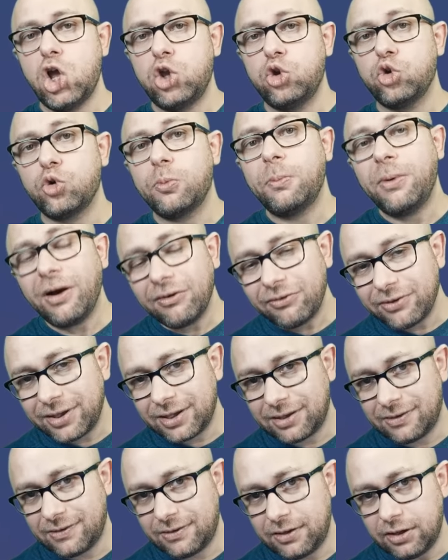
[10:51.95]
Your buff
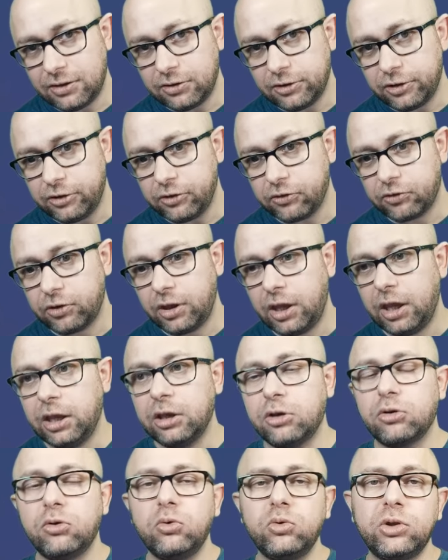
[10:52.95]
extenders,
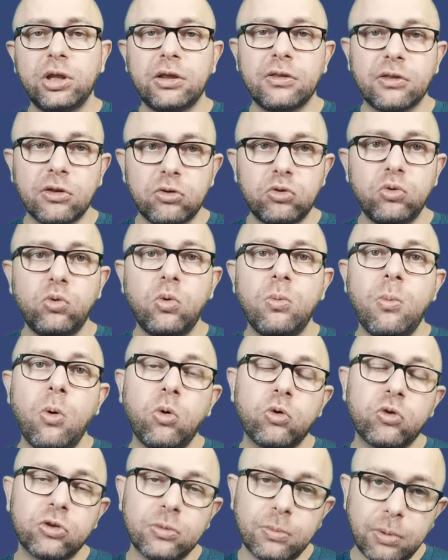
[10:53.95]
including the two
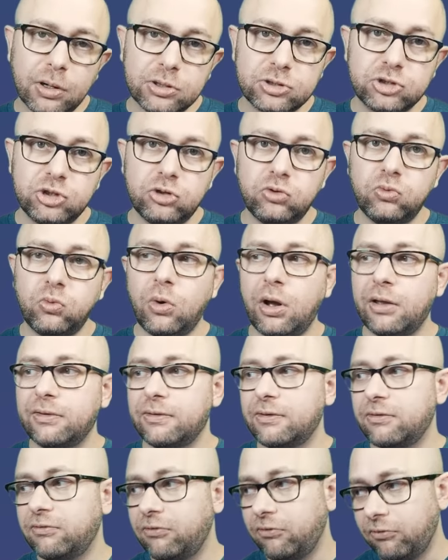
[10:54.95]
most budget
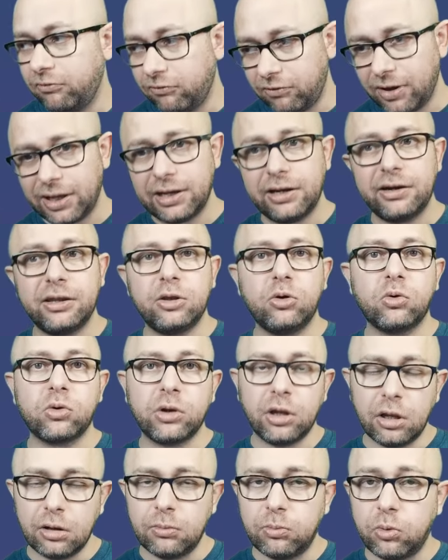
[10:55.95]
ones, Valerie or
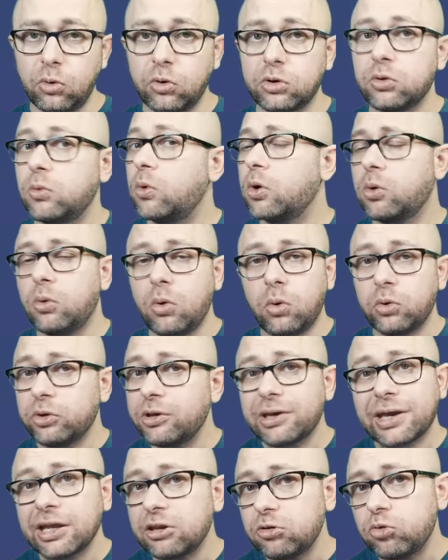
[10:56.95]
Hellborn, or
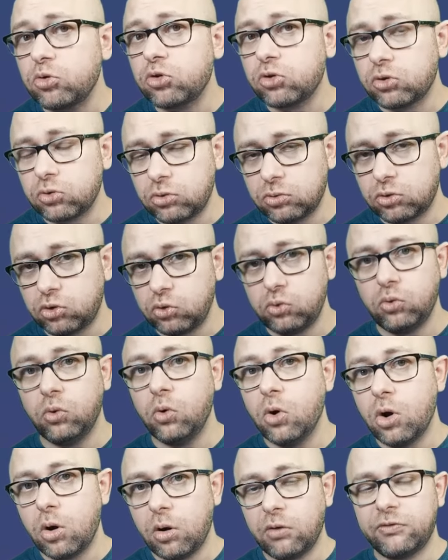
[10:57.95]
you can use
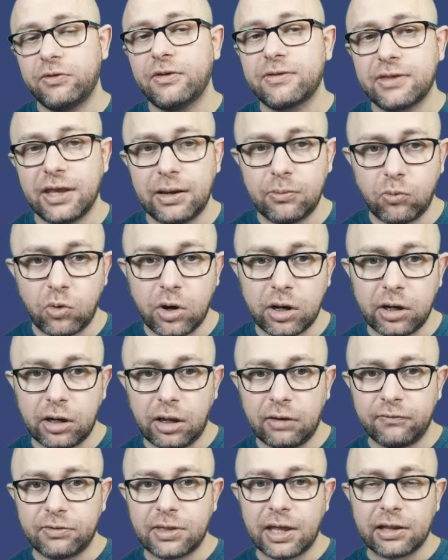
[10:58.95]
two of the same one
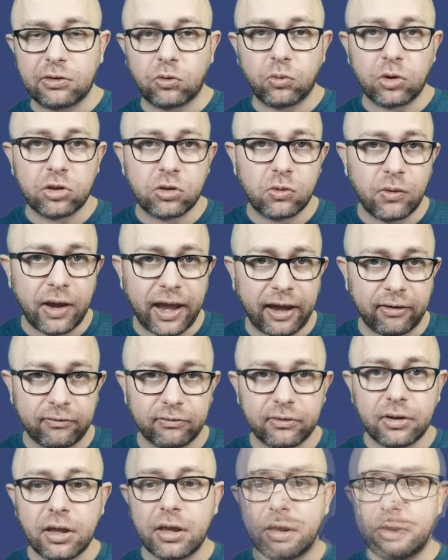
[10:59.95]
if that's what you have.
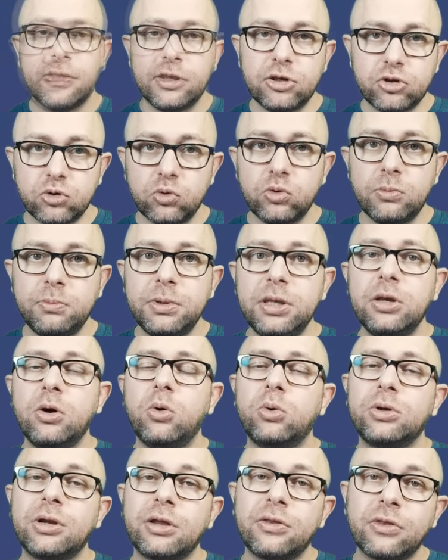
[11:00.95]
They should be
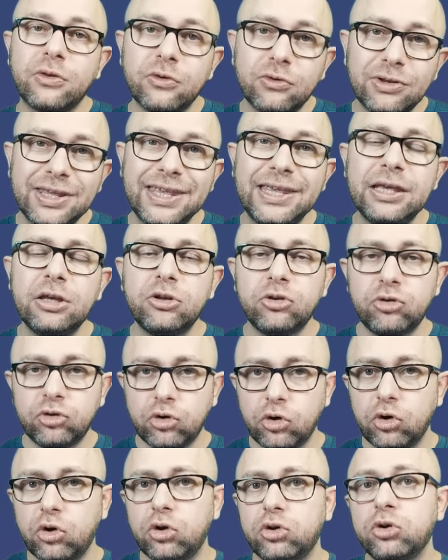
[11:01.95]
on a
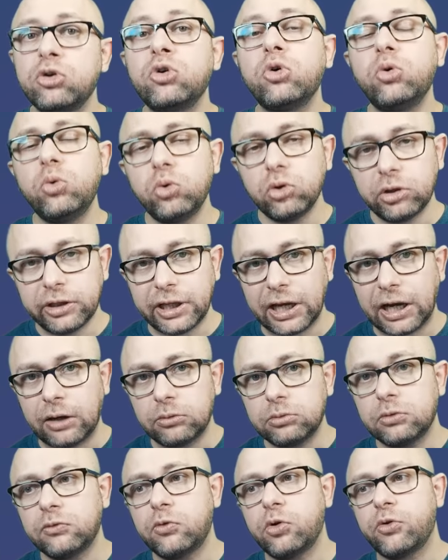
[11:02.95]
3-turn
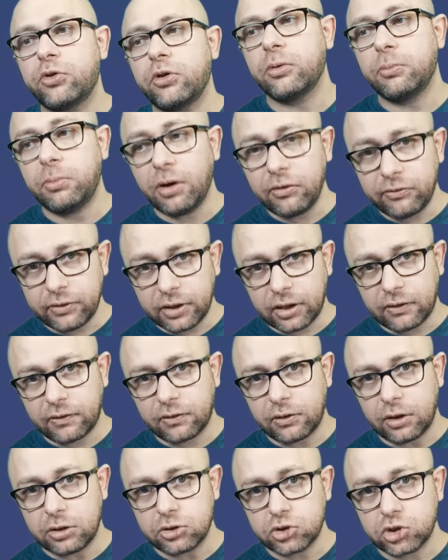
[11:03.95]
cooldown for buff
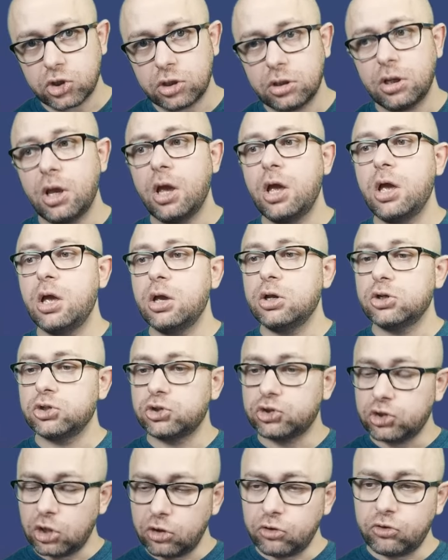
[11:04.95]
extension,
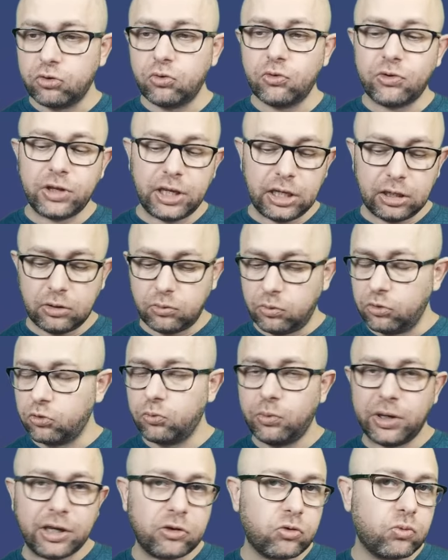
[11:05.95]
just to sync
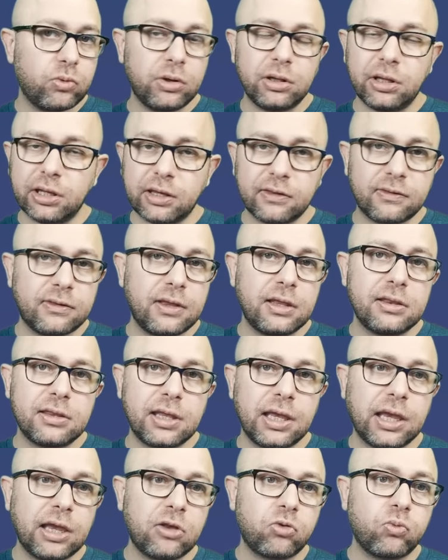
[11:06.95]
with Wixwell
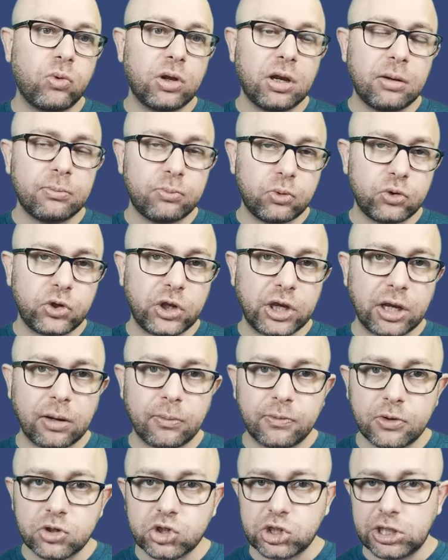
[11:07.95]
extending as well and putting
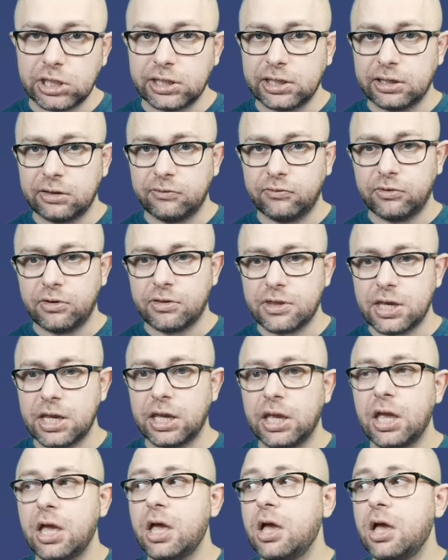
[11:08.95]
up the shield and everything.